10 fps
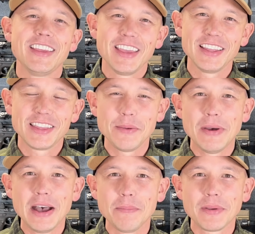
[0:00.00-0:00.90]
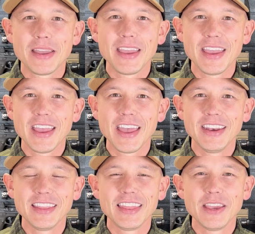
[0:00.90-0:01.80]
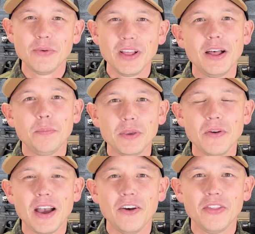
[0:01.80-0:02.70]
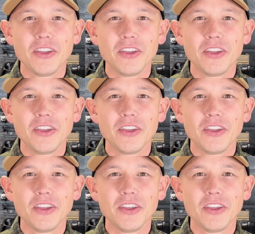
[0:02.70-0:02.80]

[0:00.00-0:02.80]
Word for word: hit them up and they will help you out.